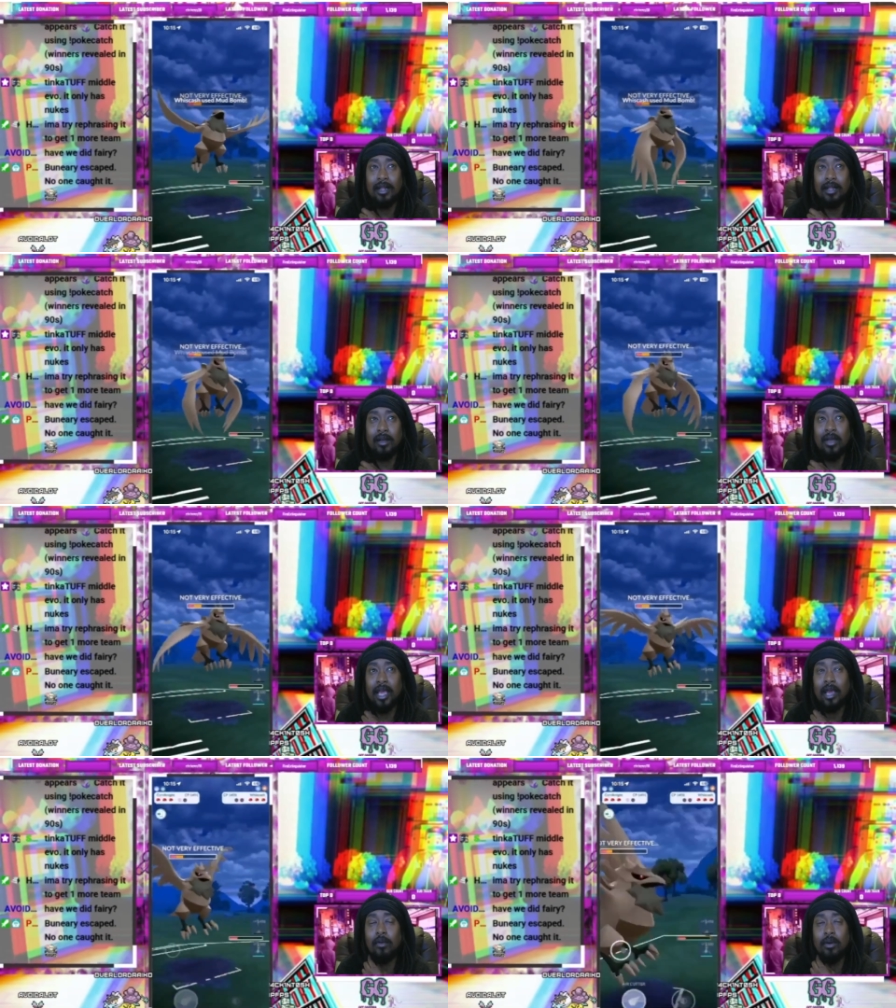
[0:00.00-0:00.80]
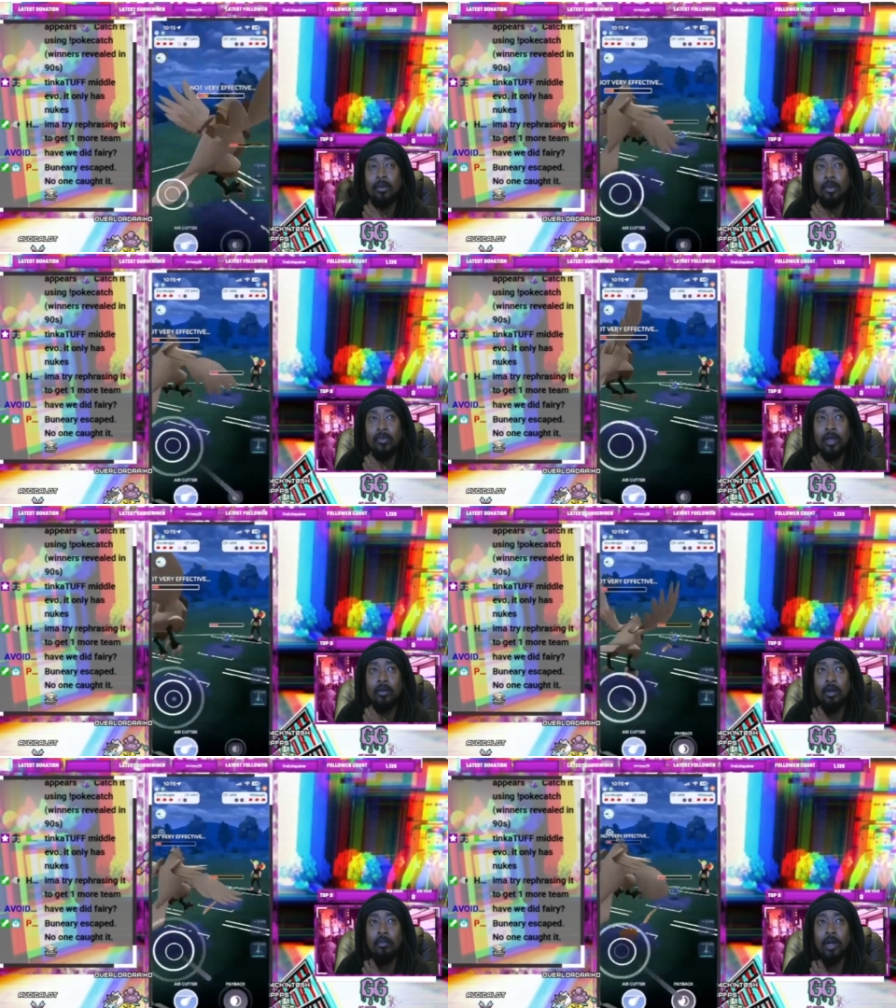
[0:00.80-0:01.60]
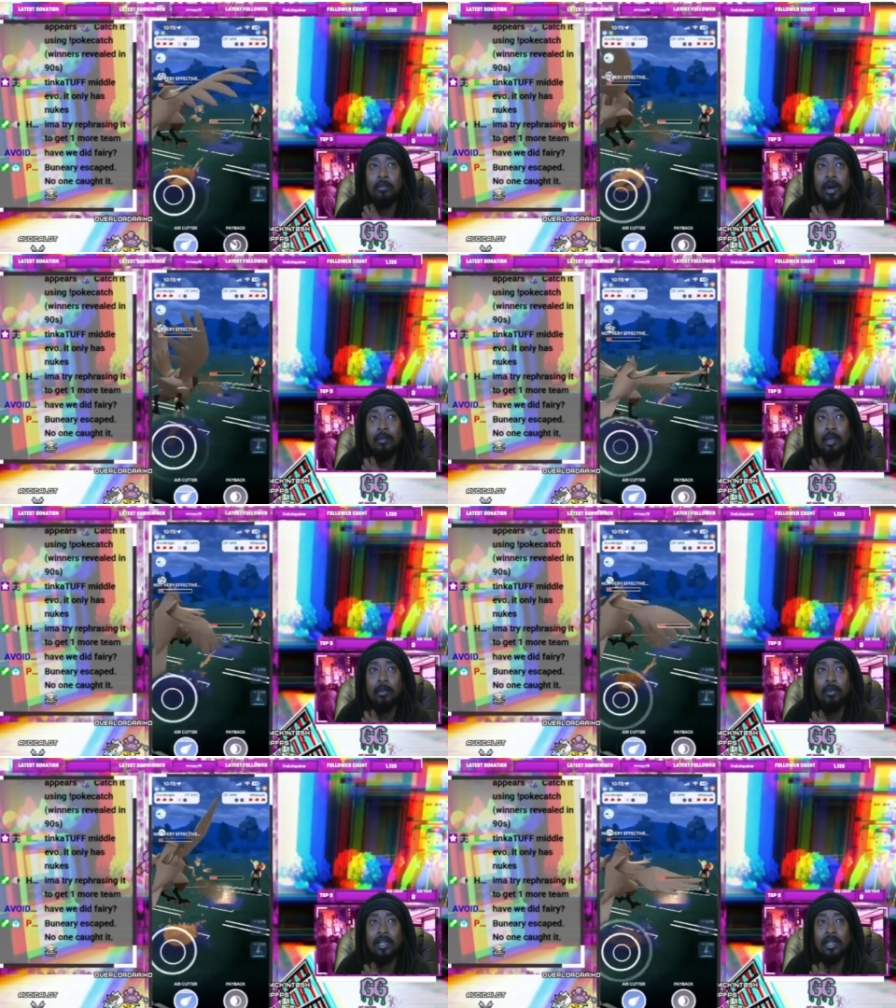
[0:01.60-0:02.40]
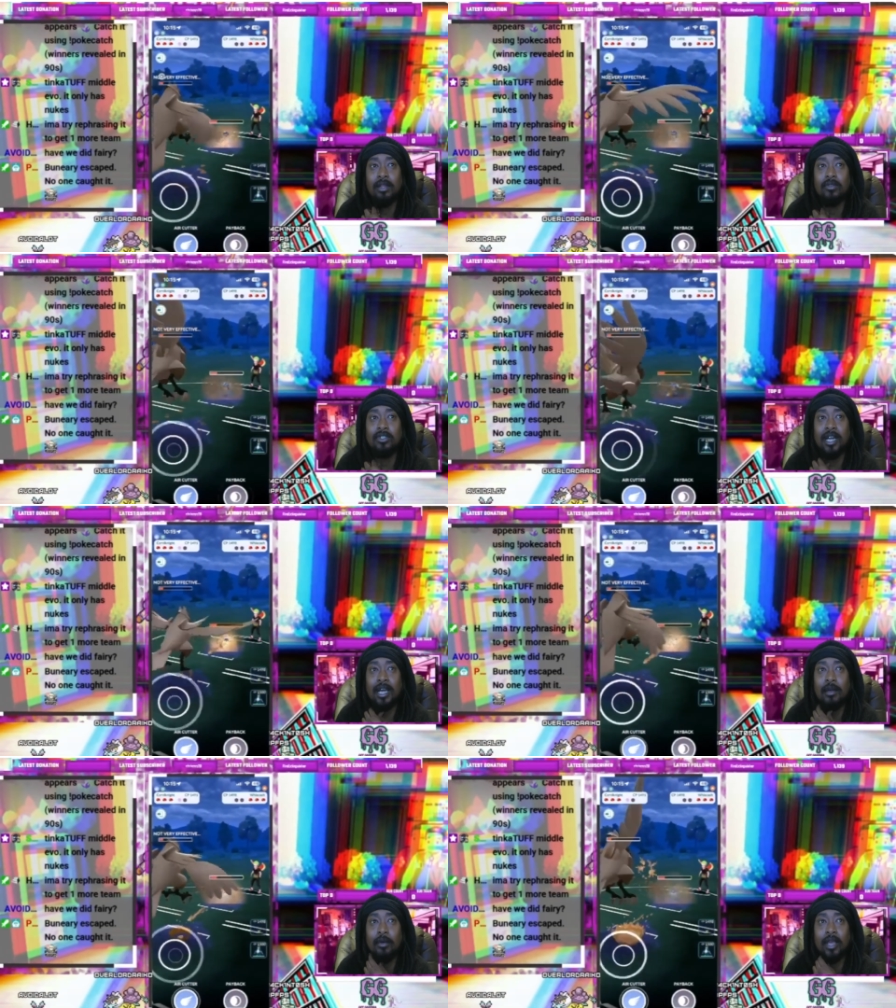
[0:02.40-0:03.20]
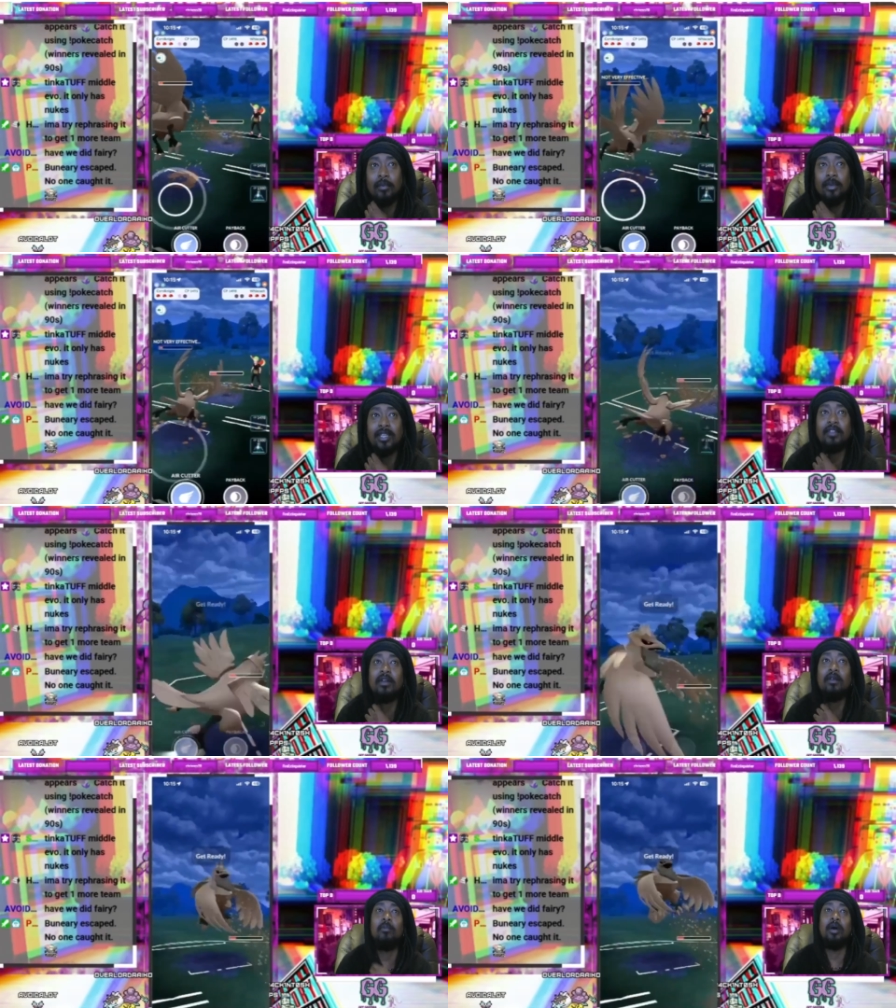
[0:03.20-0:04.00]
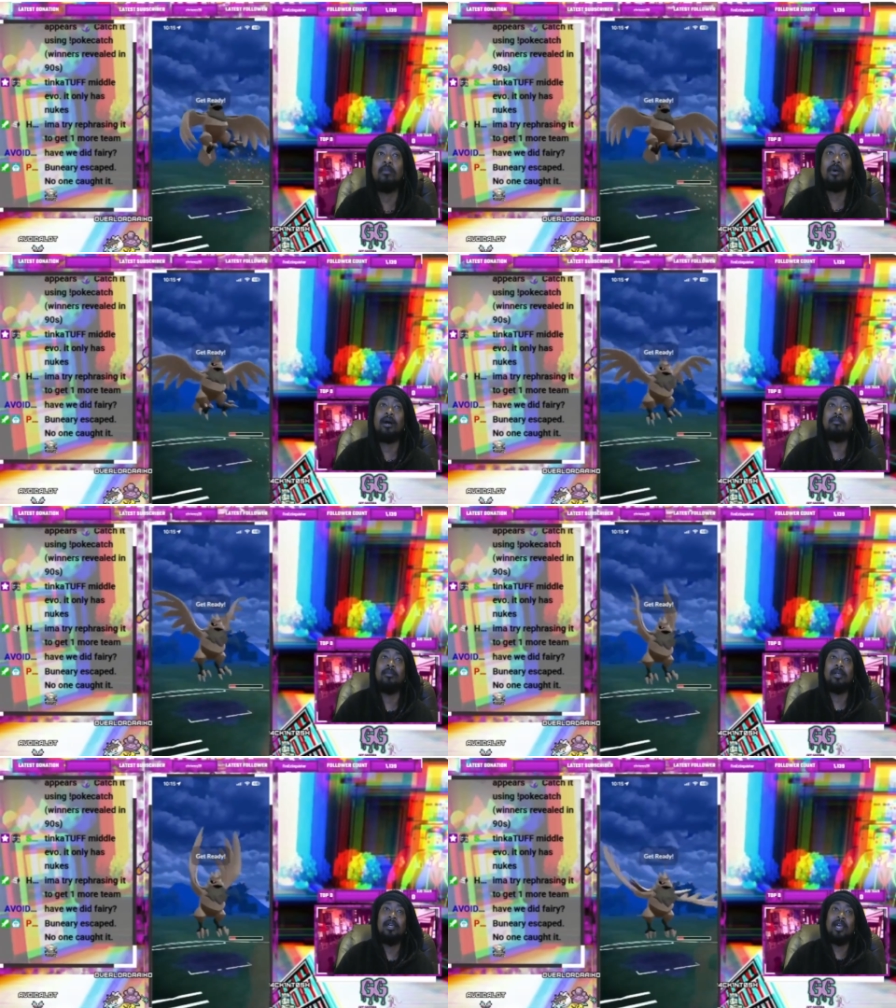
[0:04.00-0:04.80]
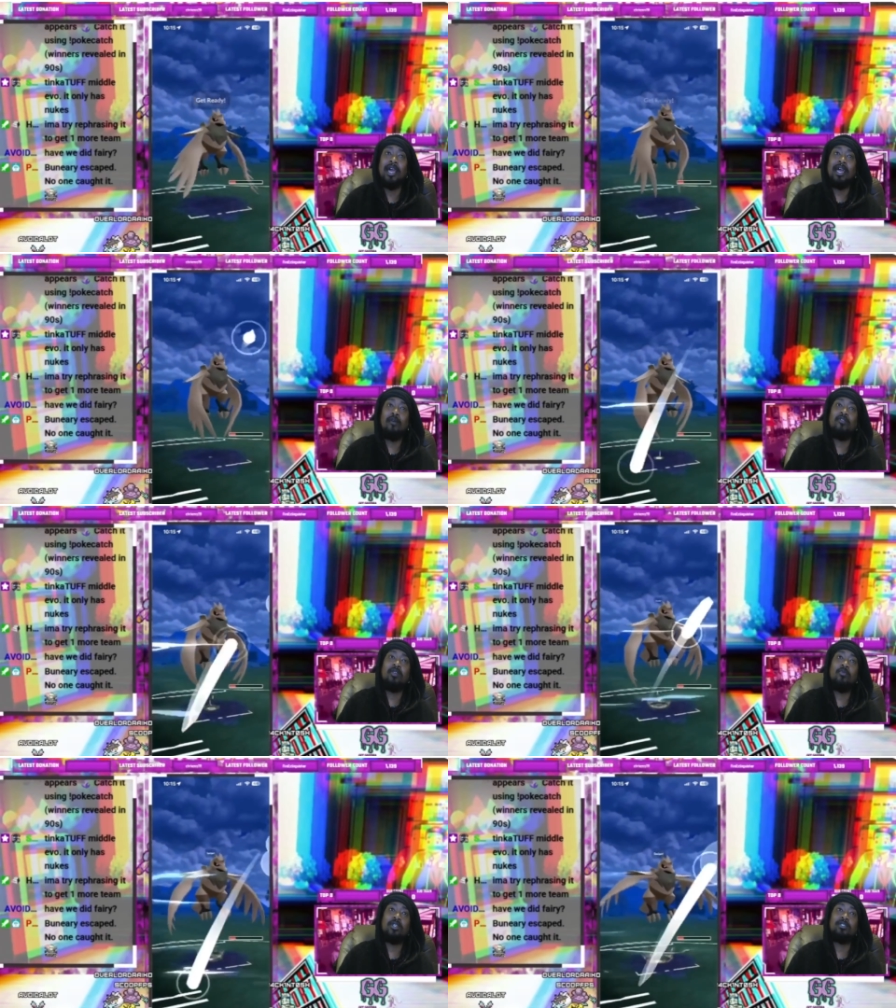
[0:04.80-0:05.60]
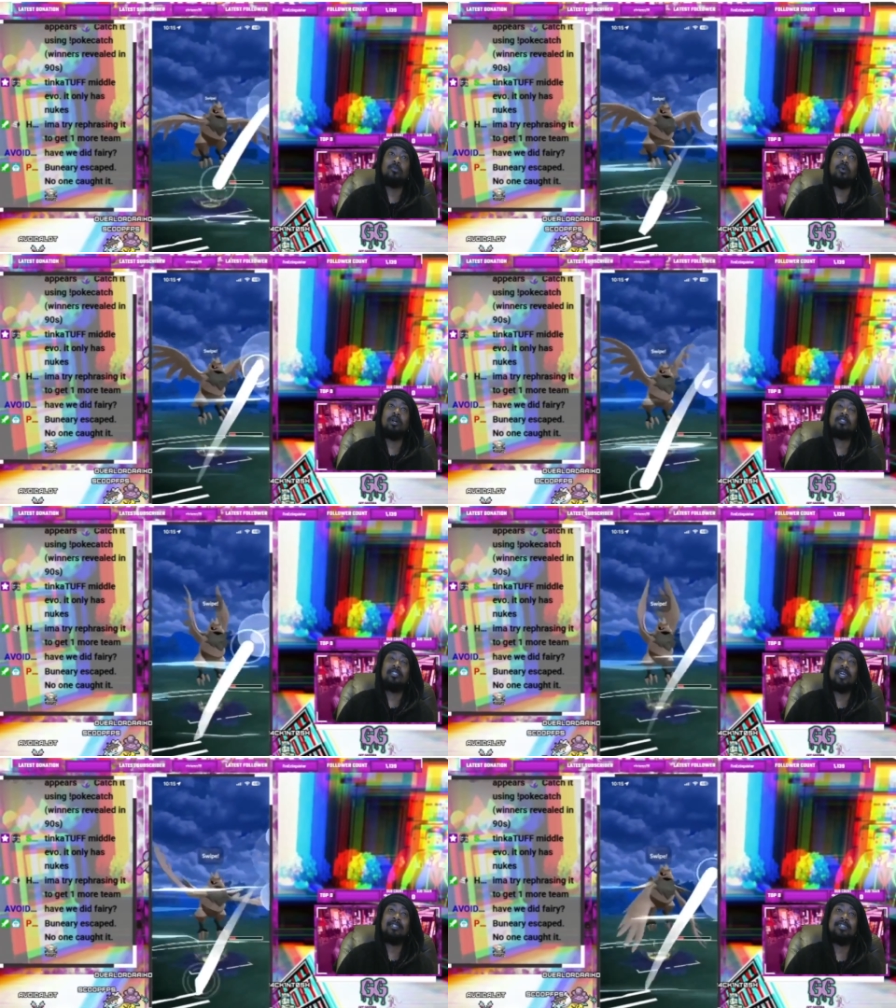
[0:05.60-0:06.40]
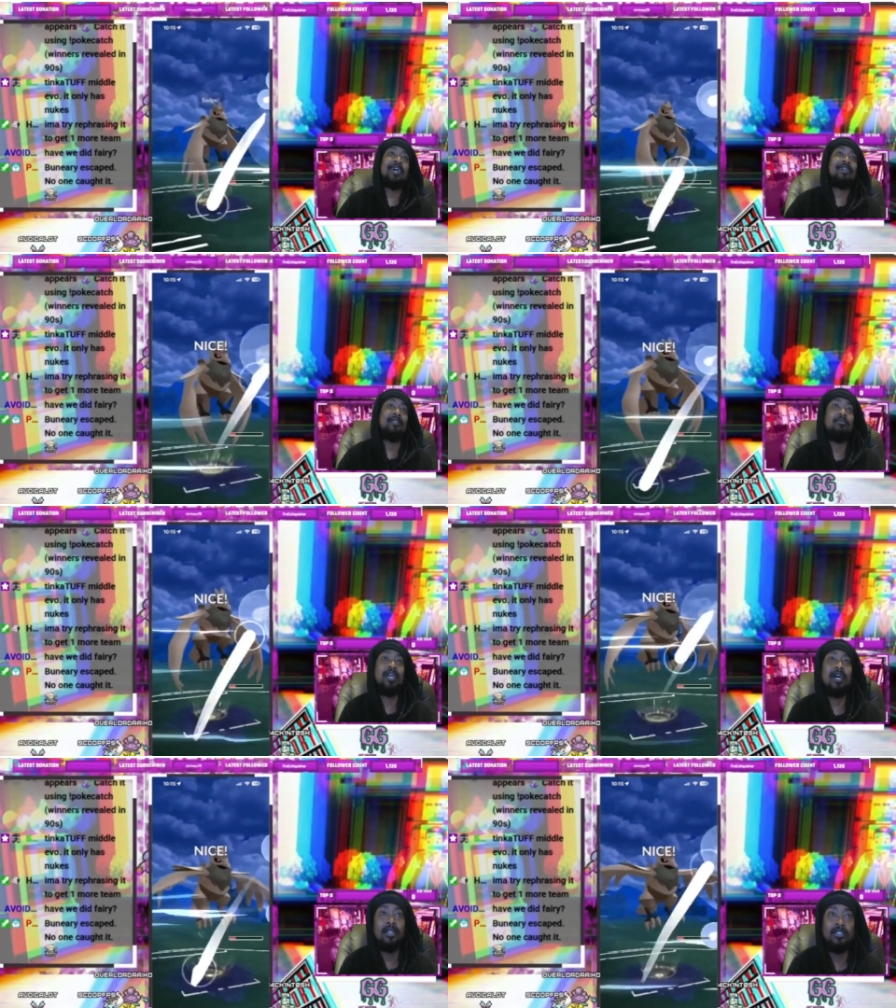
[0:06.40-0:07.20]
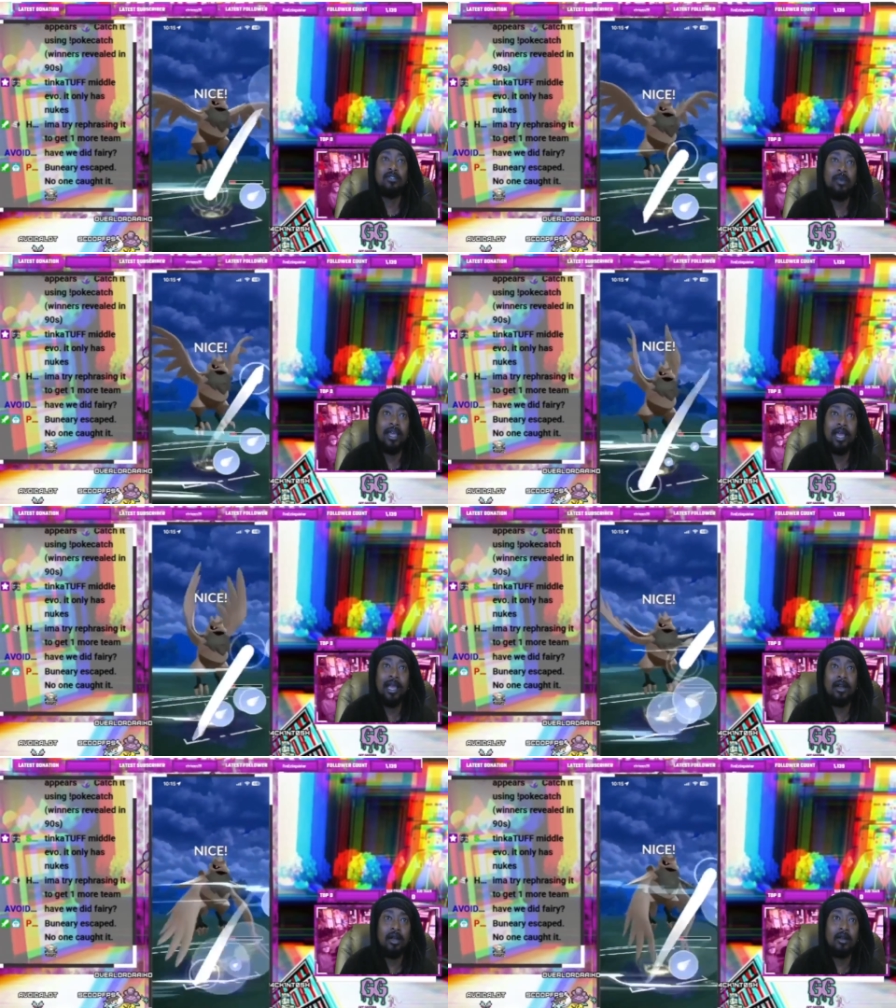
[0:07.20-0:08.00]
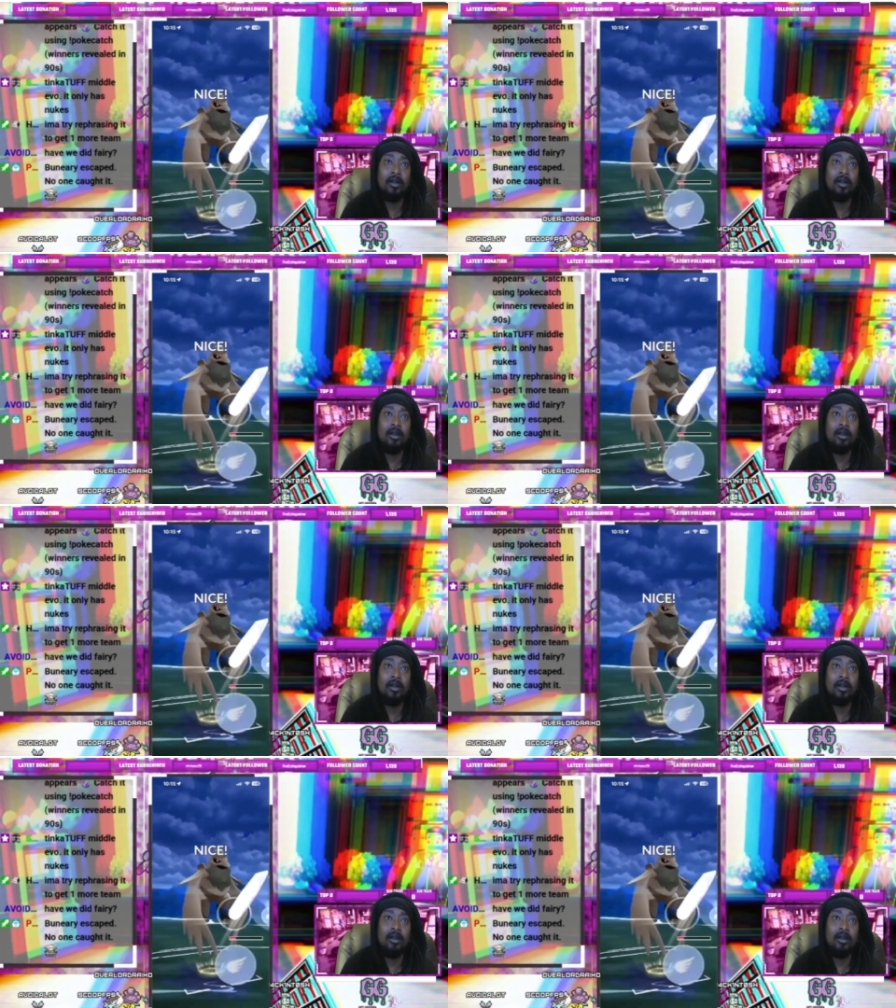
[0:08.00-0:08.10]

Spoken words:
okay, well they're on Mud Bomb. Maybe we didn't lose track. Okay, but yeah, they're on Mud Bomb, and I really want to sand attack them down into a air cutter